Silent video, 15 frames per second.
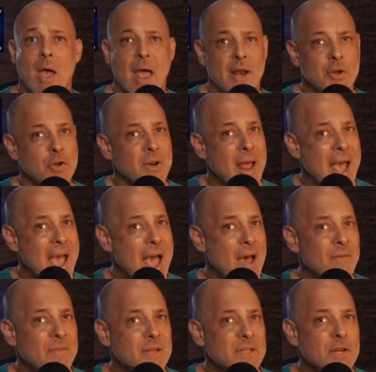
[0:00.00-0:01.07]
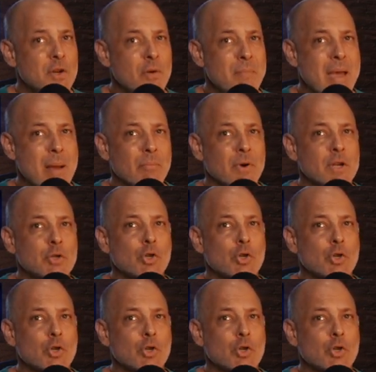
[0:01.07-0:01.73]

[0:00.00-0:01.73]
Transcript: and you can have this in your memory,